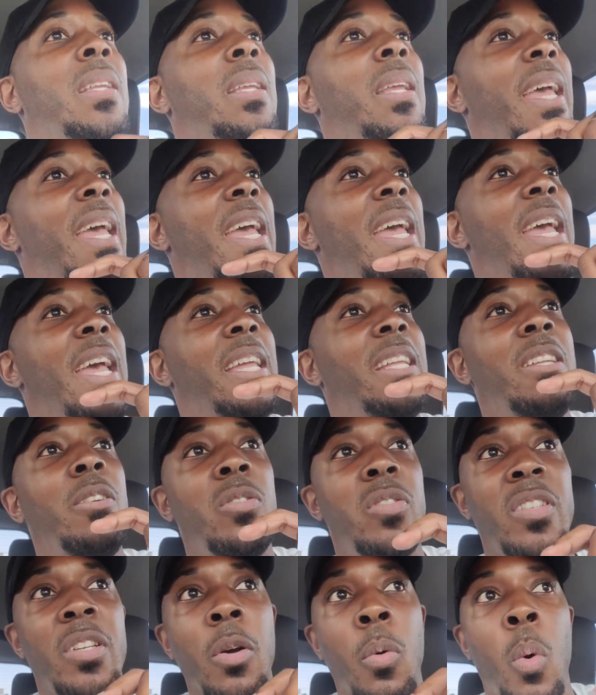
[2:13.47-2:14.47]
and you
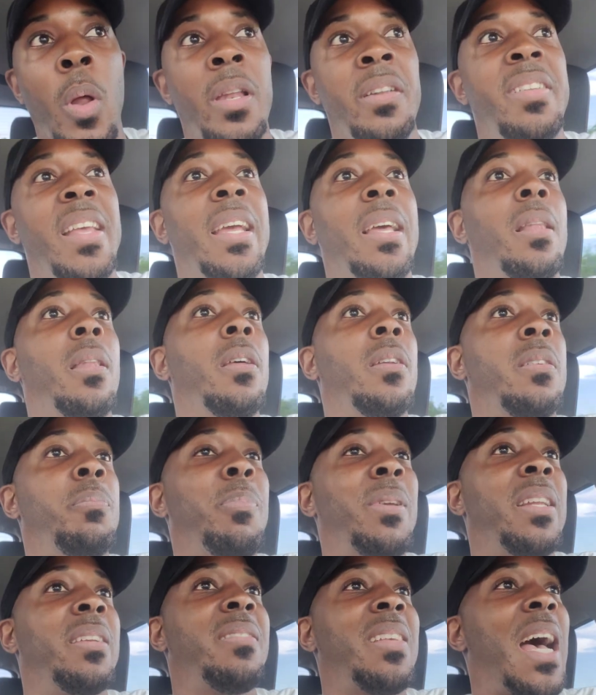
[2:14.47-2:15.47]
still wanna take a little
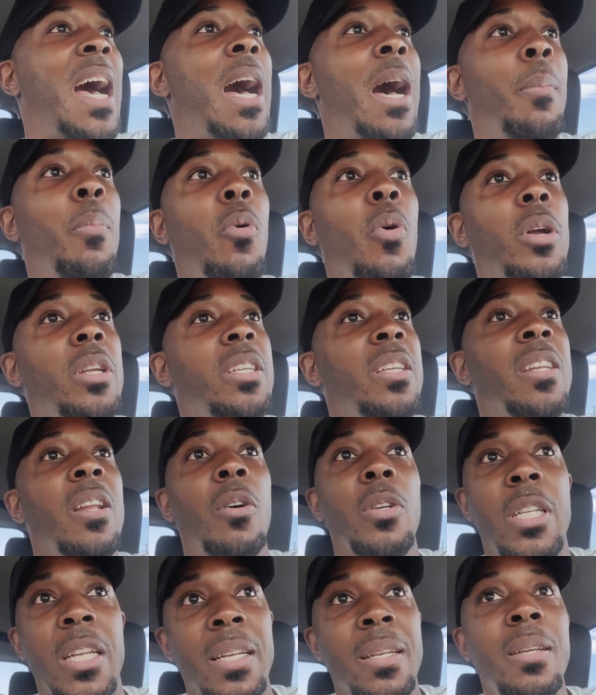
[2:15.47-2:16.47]
bit of time or you know,
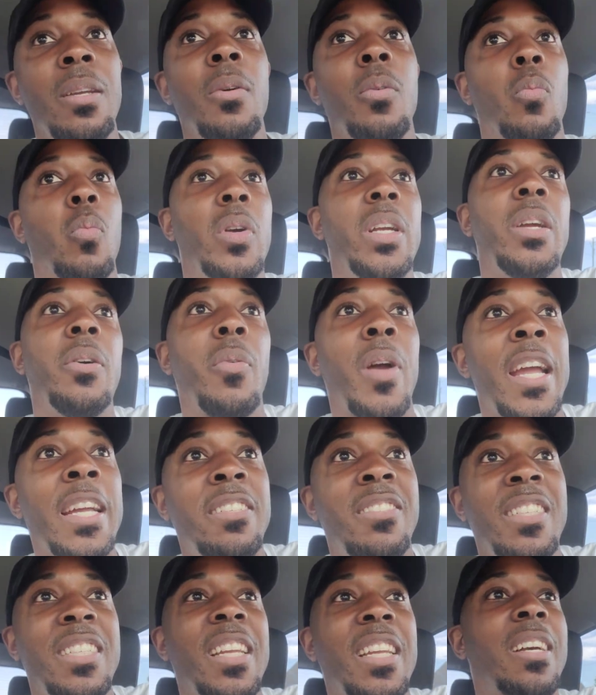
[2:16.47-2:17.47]
you're
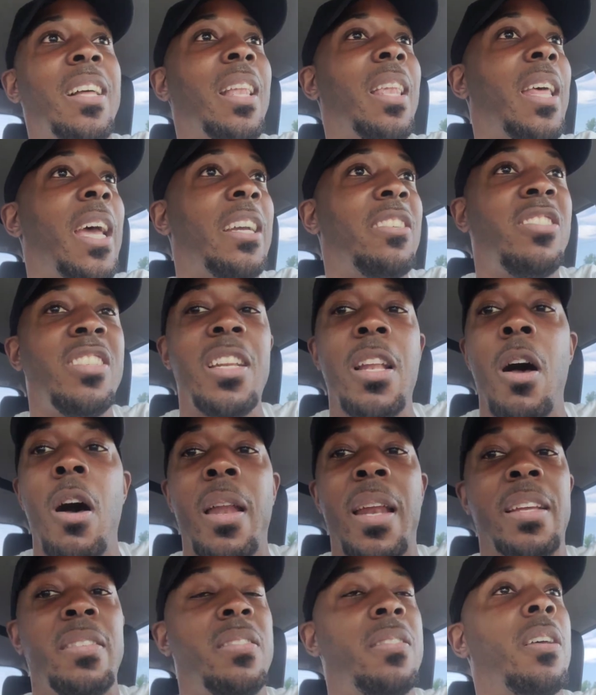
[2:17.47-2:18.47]
rearranging your collection, all
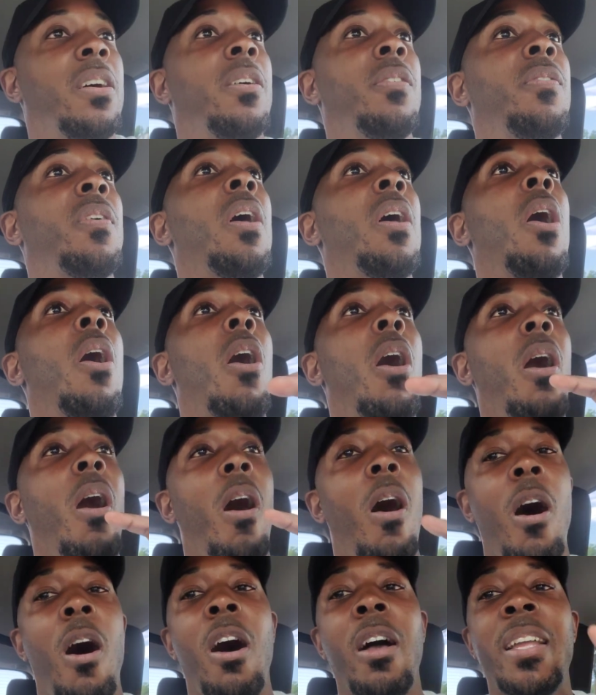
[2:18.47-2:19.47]
that stuff,
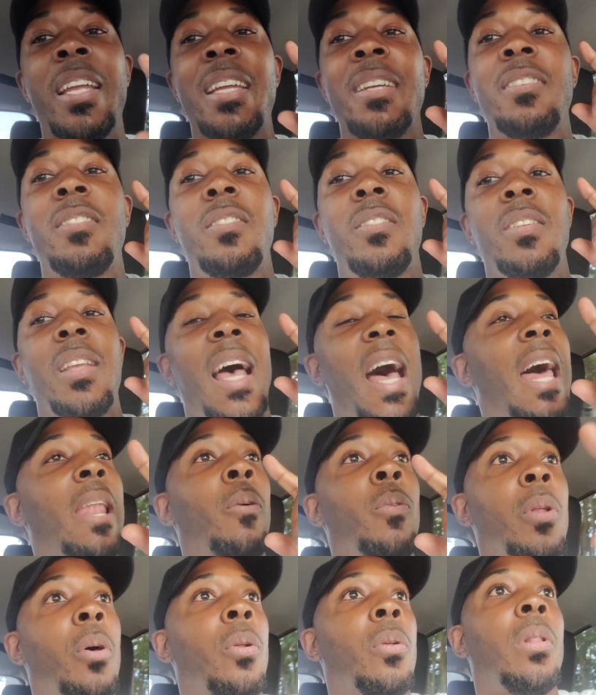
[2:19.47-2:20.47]
August, I
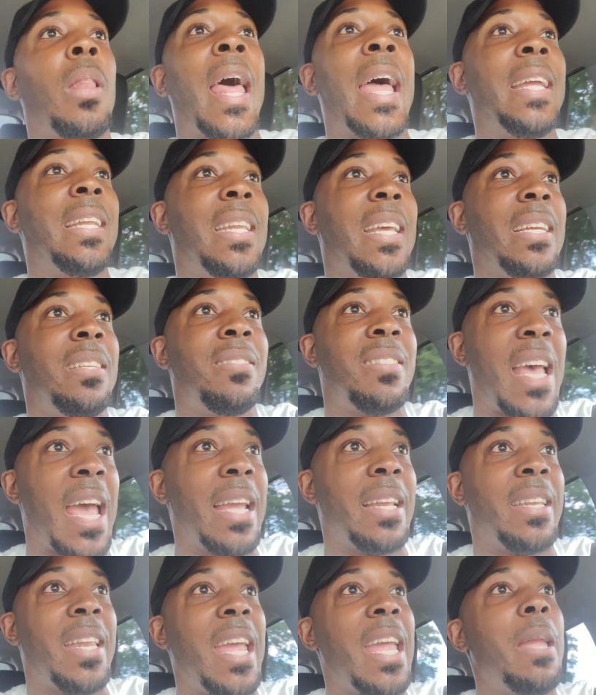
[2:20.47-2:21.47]
don't know like the
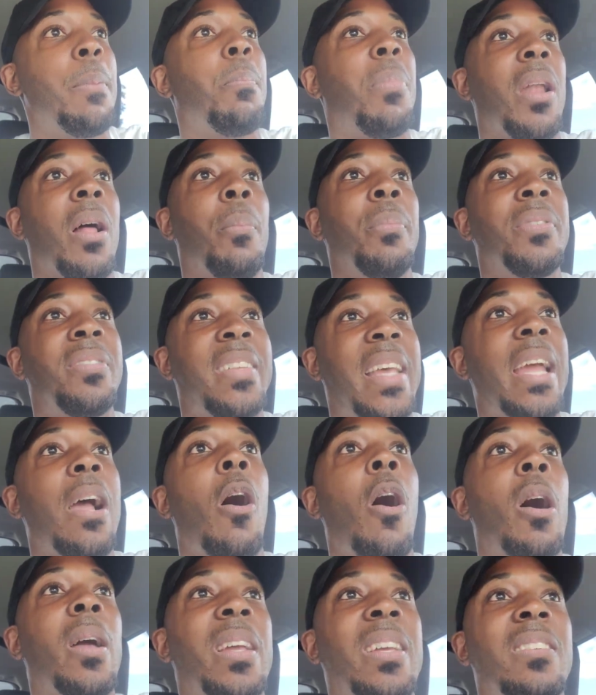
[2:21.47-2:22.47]
exact date, but I'm gonna say
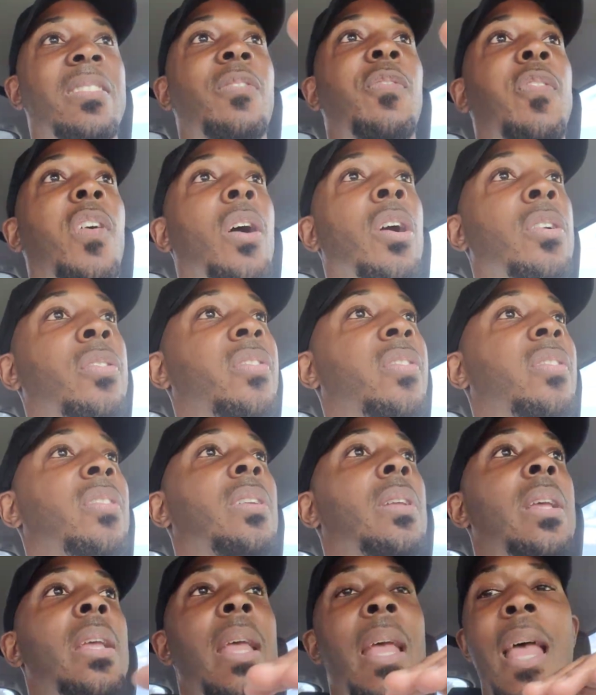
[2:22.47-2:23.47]
August 1st,
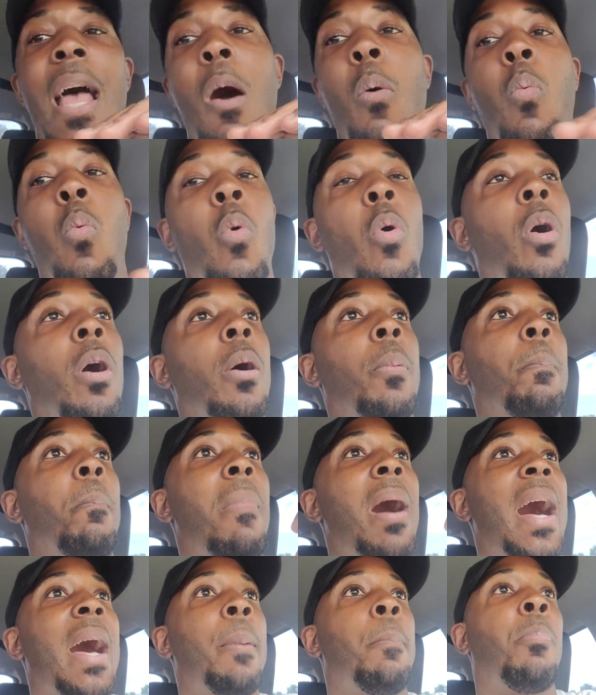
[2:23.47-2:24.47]
I want
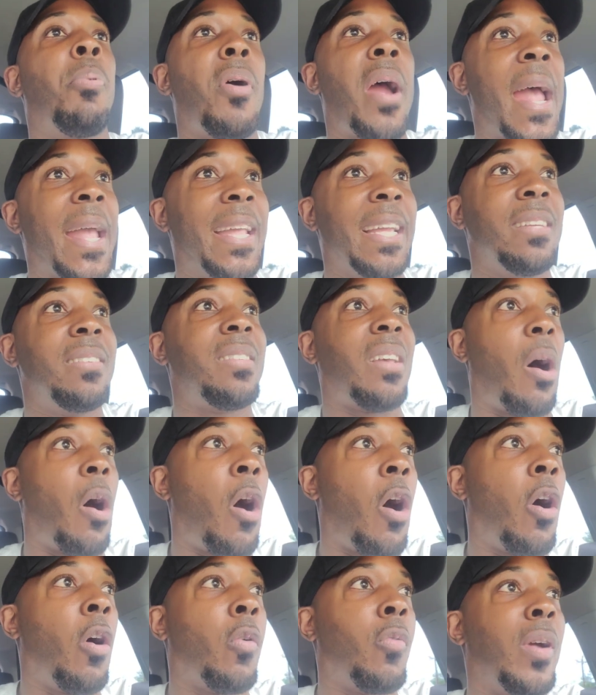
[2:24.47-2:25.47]
my brackets
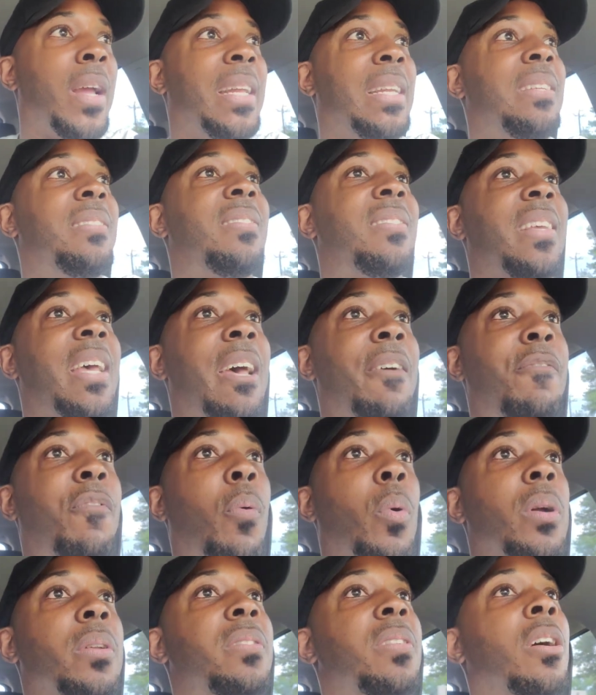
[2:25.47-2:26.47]
already set
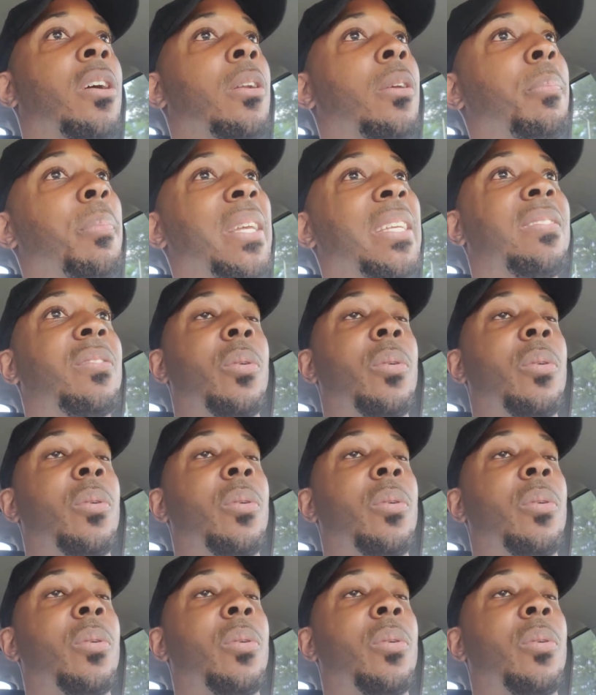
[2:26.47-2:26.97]
for a tournament.